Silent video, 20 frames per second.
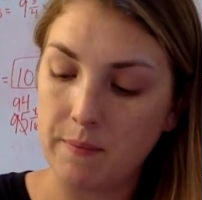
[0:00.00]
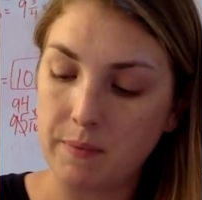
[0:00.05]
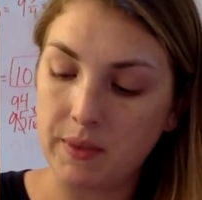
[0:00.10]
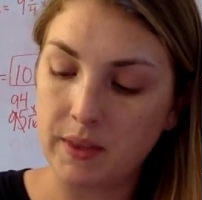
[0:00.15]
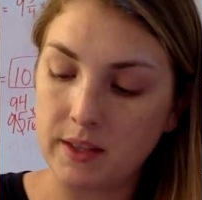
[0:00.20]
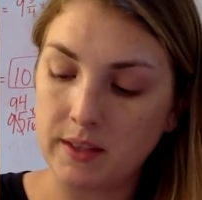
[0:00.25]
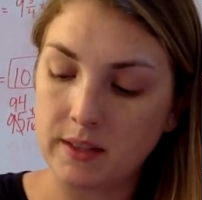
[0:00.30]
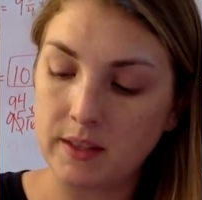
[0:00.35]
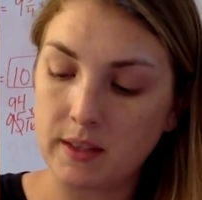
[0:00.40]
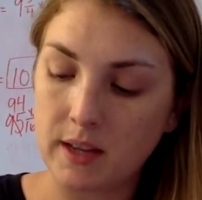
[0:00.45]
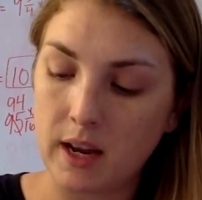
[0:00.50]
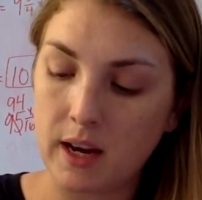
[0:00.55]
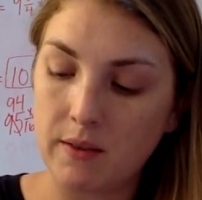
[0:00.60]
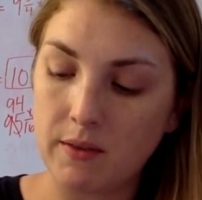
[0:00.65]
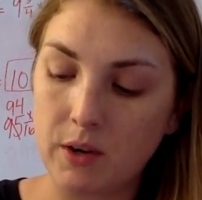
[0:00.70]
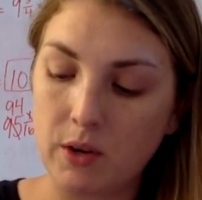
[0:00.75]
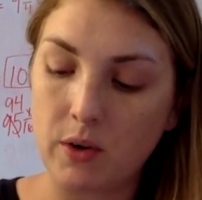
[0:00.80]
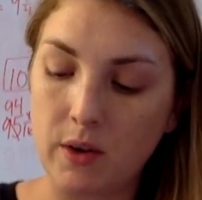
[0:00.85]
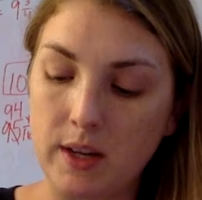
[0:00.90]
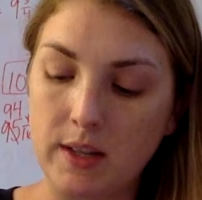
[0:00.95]
This is kind of
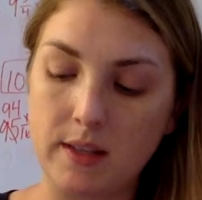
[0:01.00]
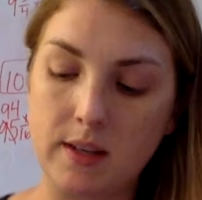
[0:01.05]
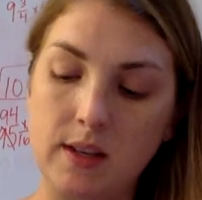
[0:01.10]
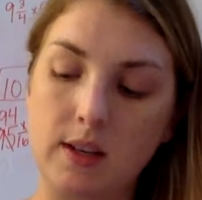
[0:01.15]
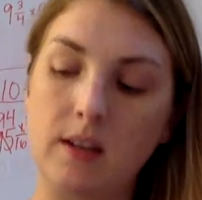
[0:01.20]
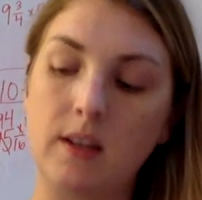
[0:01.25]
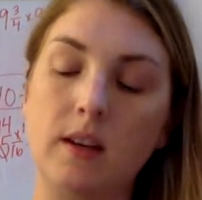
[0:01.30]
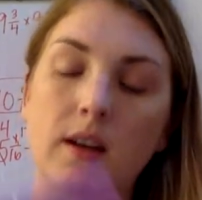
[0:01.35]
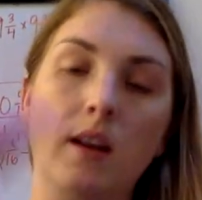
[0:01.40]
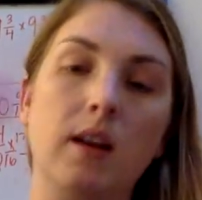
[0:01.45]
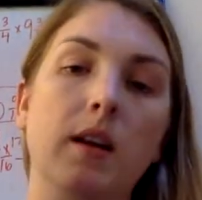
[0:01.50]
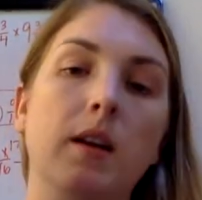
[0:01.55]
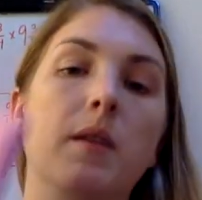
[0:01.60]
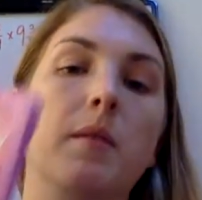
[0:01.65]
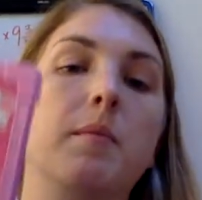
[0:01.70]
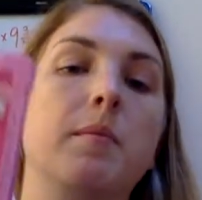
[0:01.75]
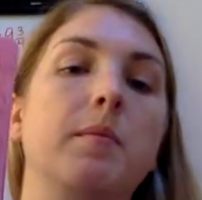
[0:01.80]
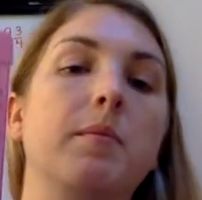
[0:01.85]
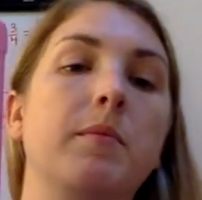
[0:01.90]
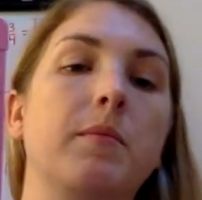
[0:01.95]
a crazy
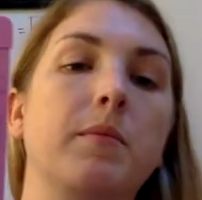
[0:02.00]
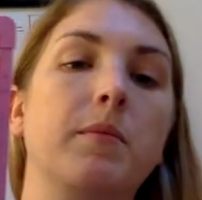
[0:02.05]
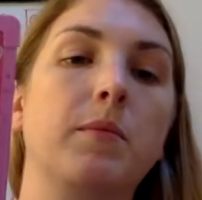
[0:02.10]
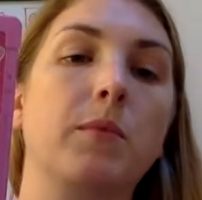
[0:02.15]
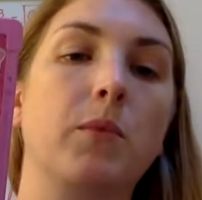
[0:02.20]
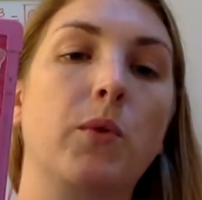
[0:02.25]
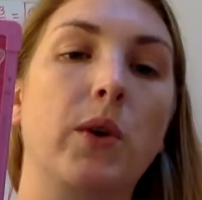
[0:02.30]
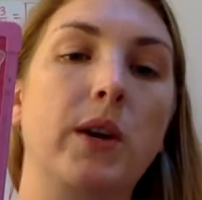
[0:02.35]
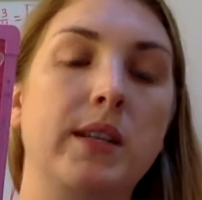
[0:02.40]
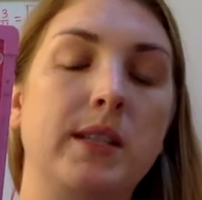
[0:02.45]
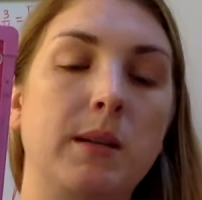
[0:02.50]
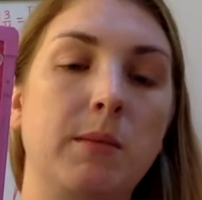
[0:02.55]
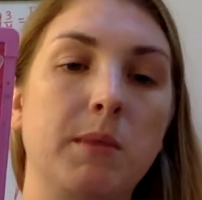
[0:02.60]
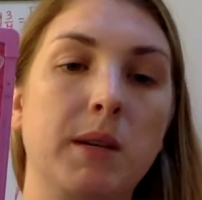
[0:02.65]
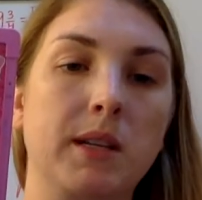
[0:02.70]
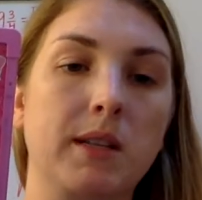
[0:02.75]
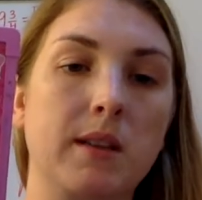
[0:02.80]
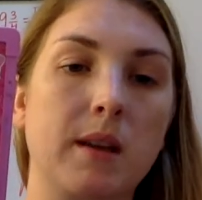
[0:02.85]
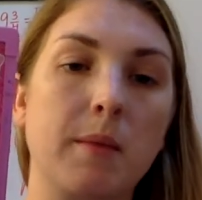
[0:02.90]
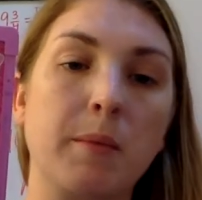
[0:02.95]

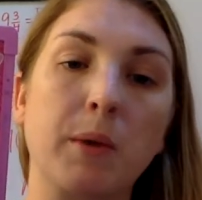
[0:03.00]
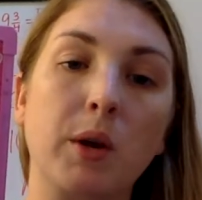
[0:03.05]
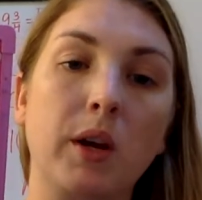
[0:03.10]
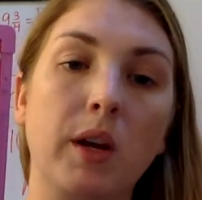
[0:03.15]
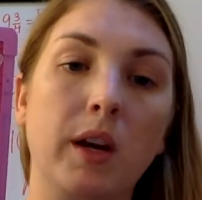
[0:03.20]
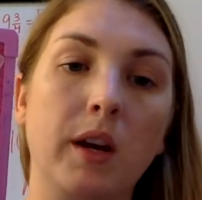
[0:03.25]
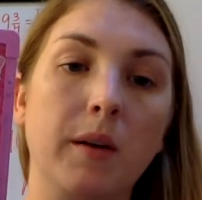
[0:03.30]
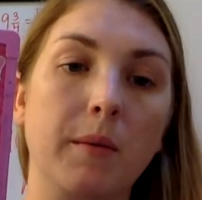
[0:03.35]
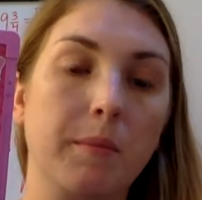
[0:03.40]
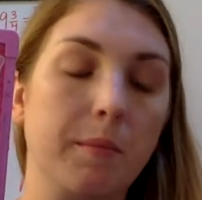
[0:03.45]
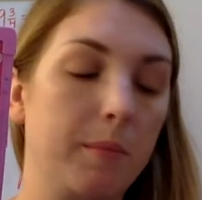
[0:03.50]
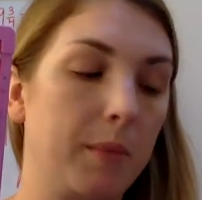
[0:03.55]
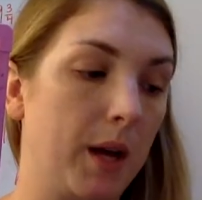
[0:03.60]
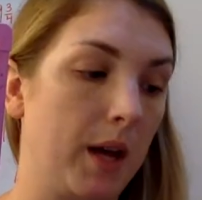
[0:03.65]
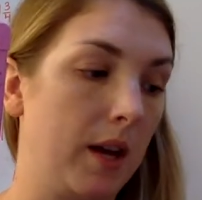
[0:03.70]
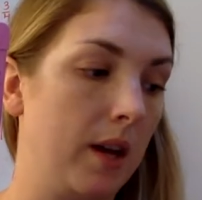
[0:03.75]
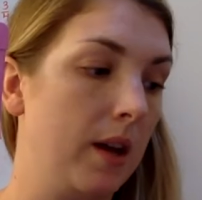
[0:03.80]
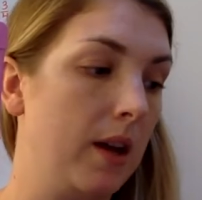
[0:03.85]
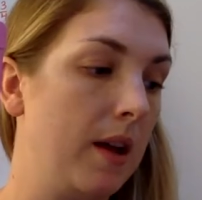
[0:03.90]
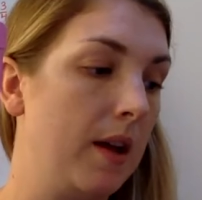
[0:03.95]
mixed number here,
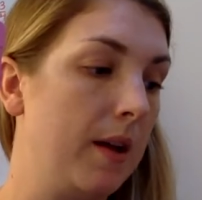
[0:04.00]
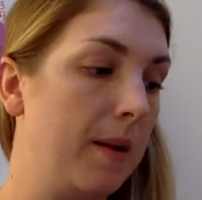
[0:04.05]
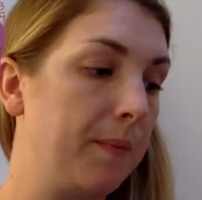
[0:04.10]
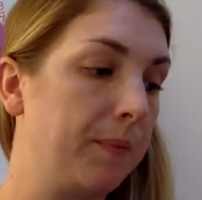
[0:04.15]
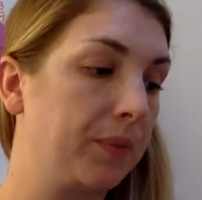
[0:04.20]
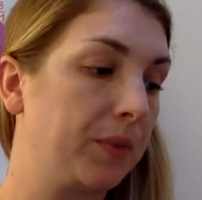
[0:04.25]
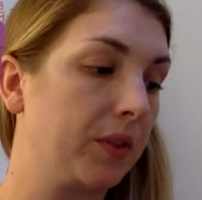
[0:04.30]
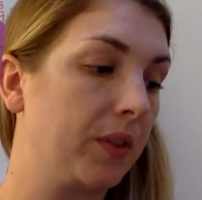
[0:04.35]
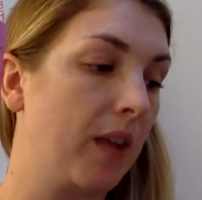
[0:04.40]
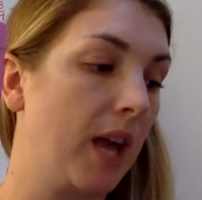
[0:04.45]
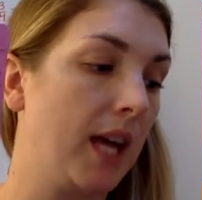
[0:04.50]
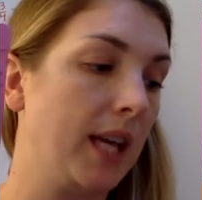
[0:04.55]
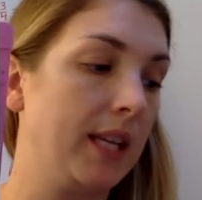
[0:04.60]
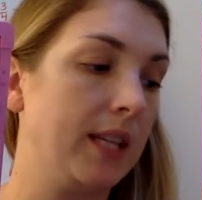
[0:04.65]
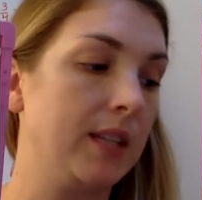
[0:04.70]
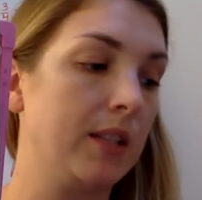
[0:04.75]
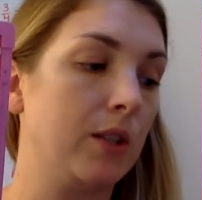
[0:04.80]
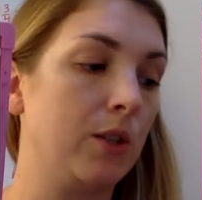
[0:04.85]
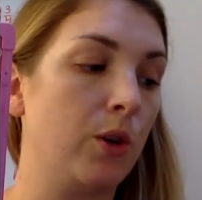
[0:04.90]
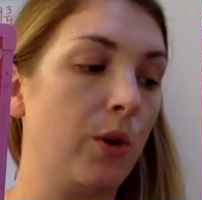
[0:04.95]
but that
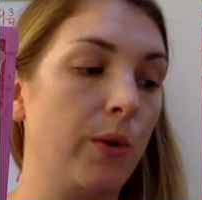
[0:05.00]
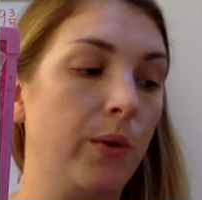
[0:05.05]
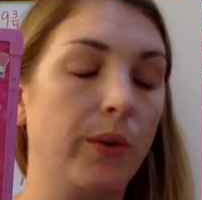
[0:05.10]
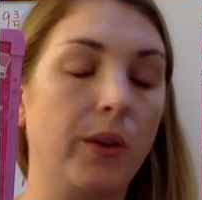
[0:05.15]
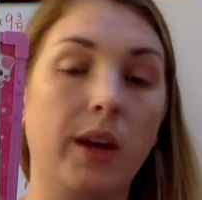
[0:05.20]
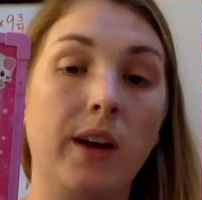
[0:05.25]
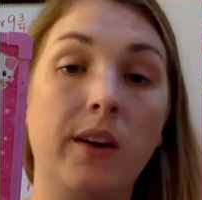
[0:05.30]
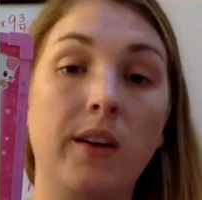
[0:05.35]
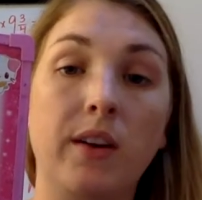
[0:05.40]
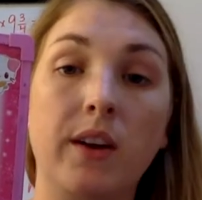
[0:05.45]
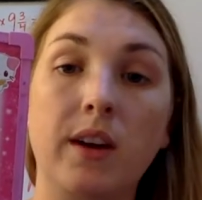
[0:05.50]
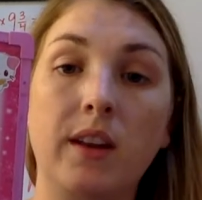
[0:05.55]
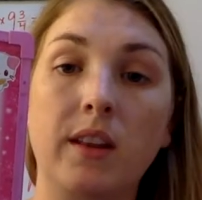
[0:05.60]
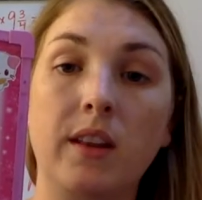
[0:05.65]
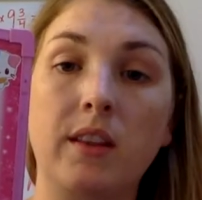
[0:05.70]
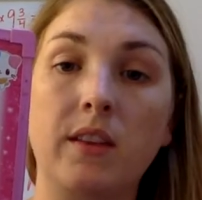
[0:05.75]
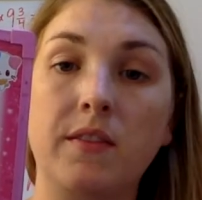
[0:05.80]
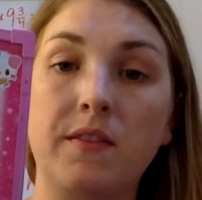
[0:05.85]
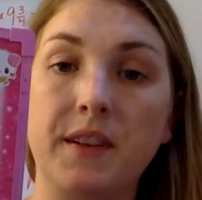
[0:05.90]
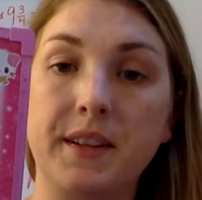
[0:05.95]
is the total area that
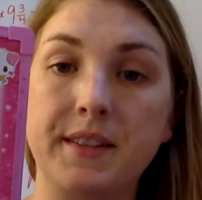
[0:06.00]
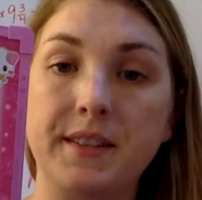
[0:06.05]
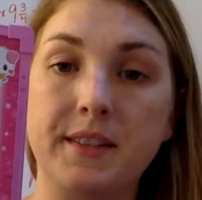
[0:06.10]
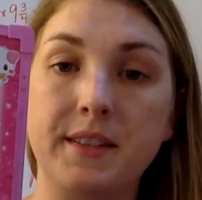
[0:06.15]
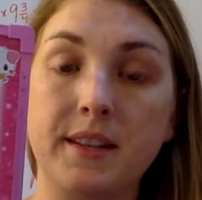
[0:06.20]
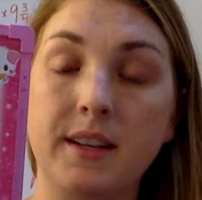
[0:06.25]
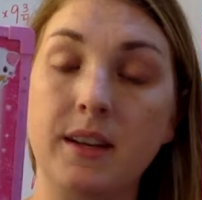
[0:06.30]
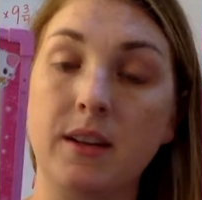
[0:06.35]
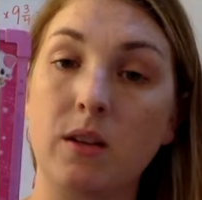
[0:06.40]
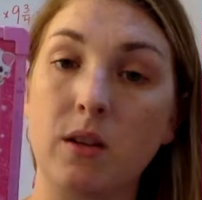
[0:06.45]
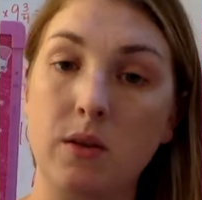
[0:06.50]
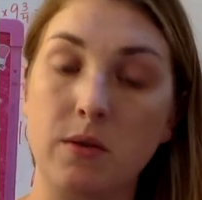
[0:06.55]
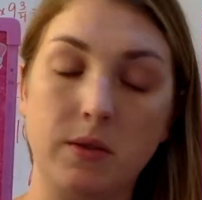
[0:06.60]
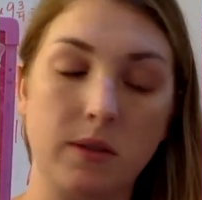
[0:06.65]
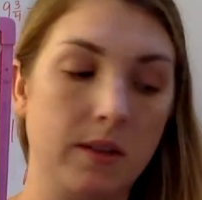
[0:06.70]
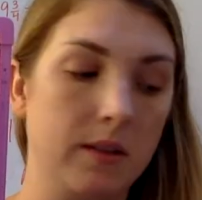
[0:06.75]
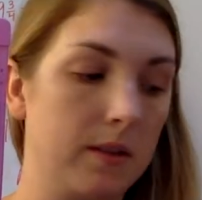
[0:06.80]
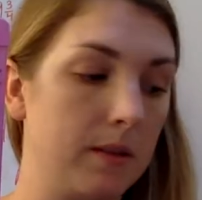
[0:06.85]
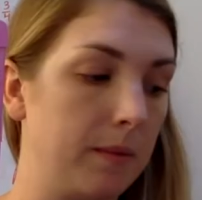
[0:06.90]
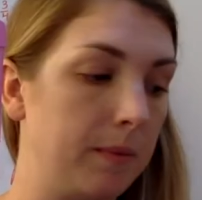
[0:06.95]
the fence
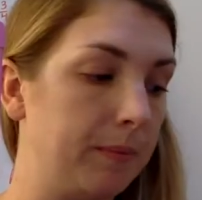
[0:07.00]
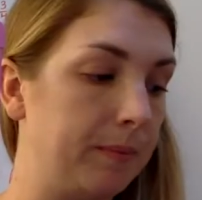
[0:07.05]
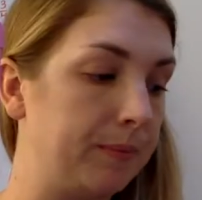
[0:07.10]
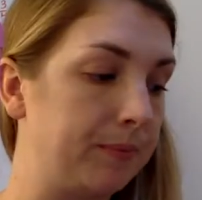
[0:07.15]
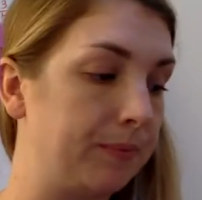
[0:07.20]
encloses.